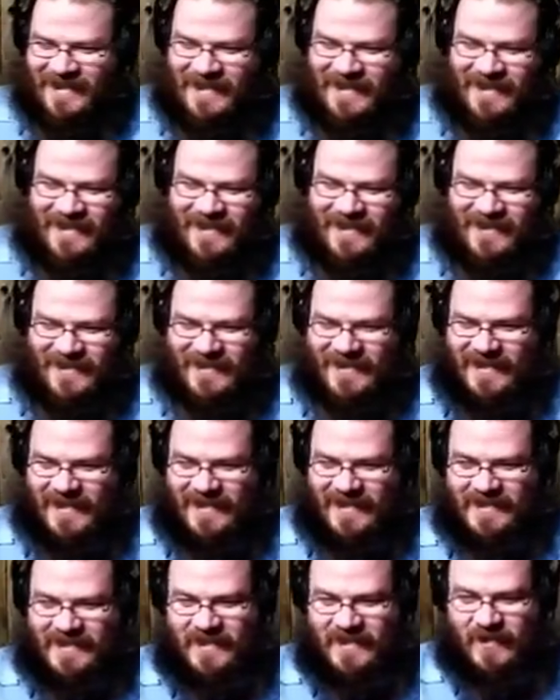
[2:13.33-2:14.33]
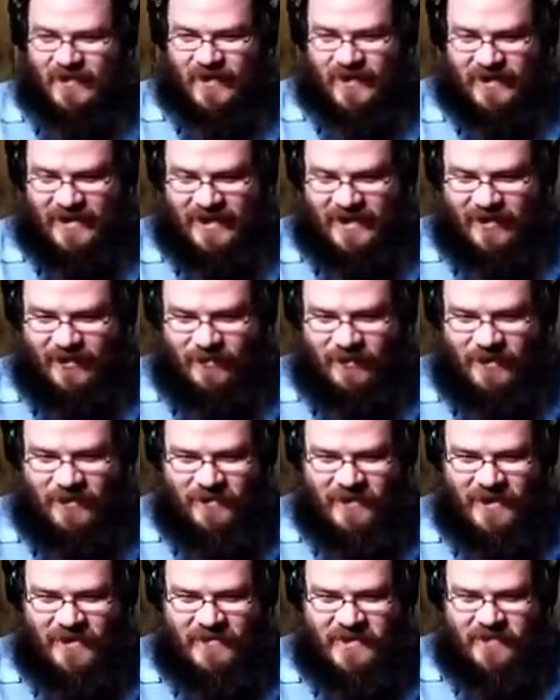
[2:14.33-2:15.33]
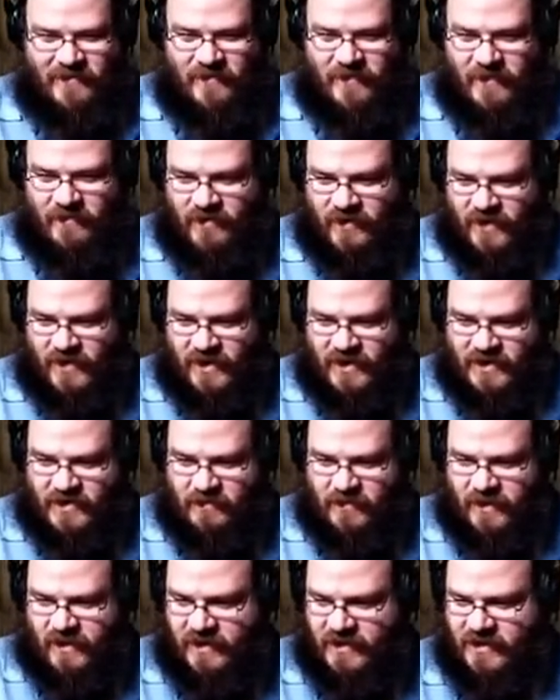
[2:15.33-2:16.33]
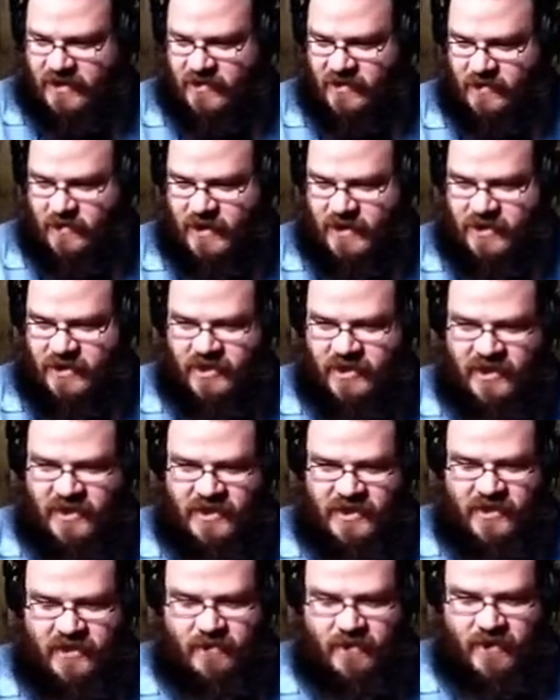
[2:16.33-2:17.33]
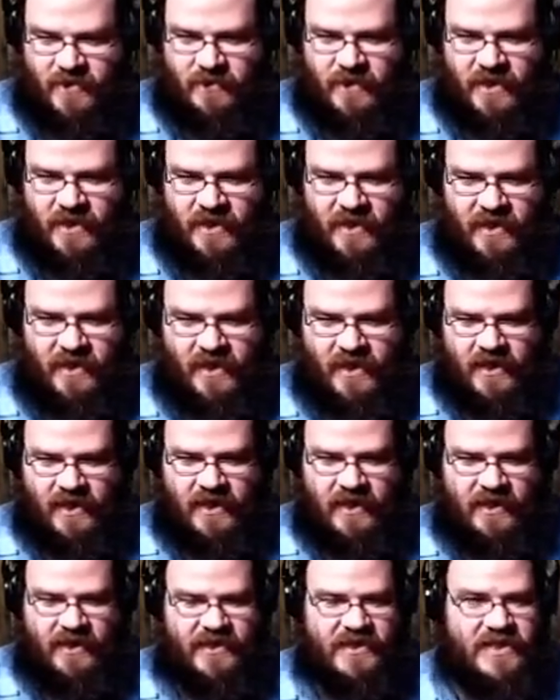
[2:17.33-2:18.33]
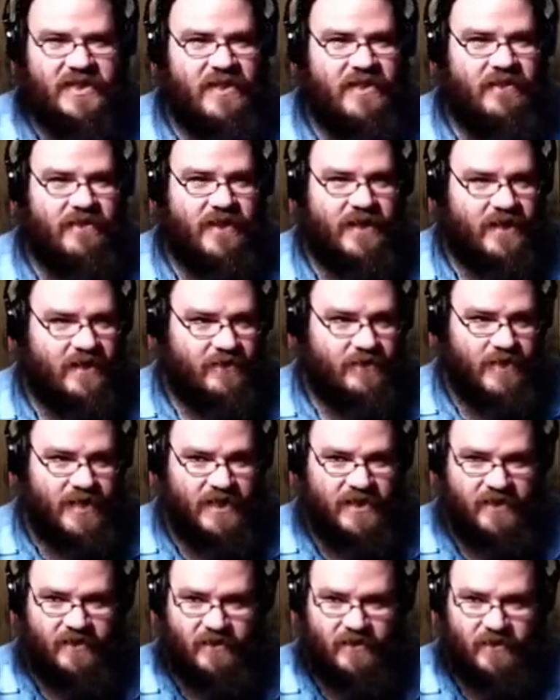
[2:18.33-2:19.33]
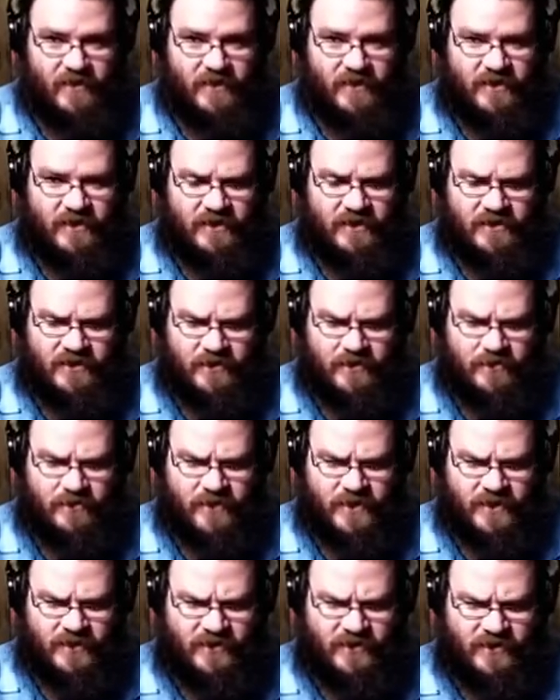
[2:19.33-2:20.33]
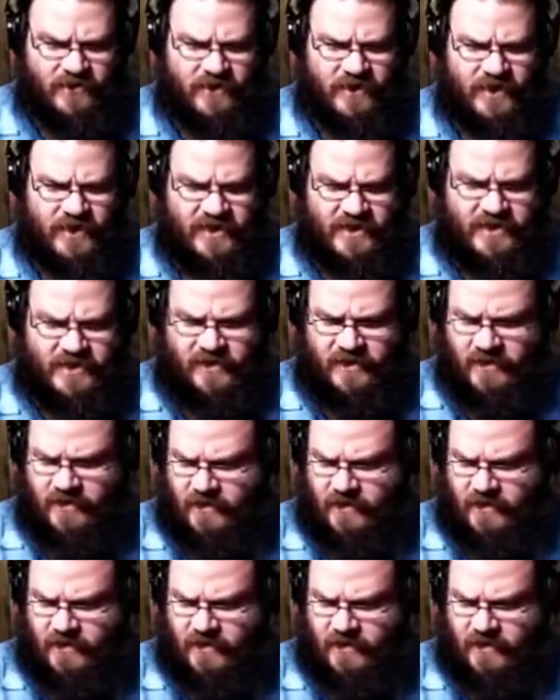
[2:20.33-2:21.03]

Alright, so yeah, hopefully we're going to have some fun with this, but excuse me just a moment. And I'll see if I can make it look a little nicer.